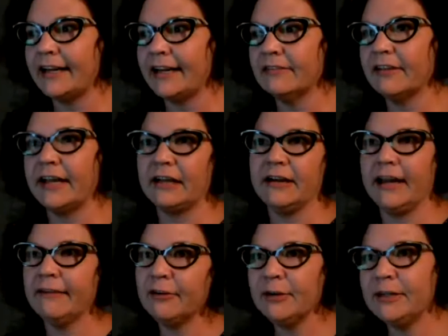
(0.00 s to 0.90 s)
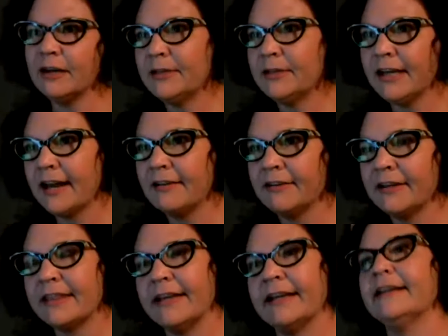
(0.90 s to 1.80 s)
of like, okay, everyone tell me you got
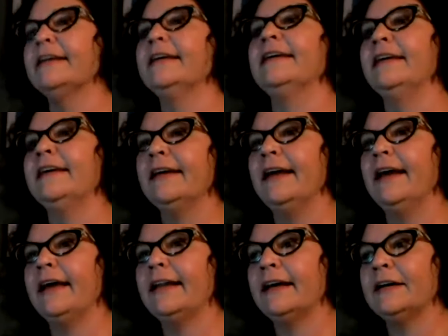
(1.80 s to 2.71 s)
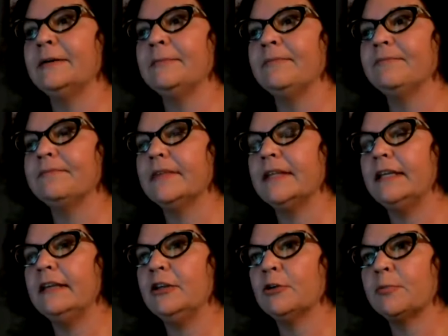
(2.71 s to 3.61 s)
everything. And
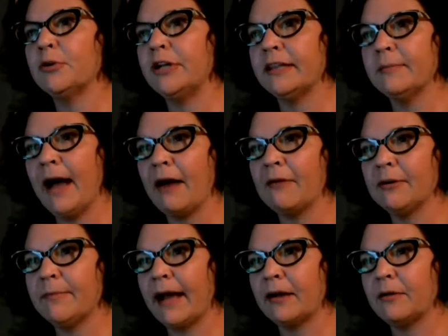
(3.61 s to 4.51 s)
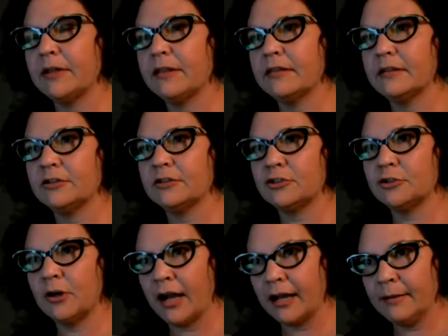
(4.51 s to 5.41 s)
you're putting the power back with the
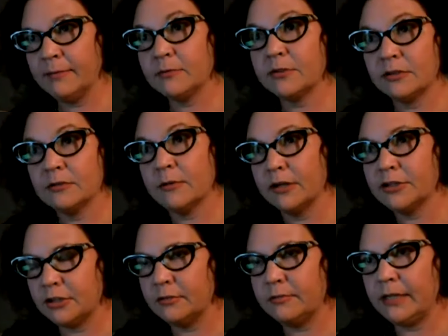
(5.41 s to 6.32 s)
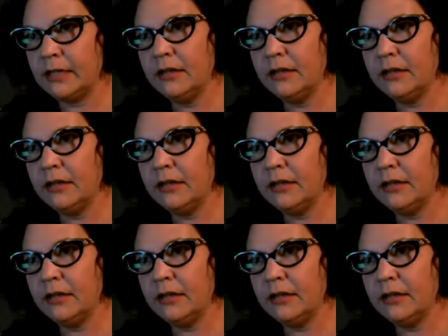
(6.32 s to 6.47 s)
tribes, which is where it should be.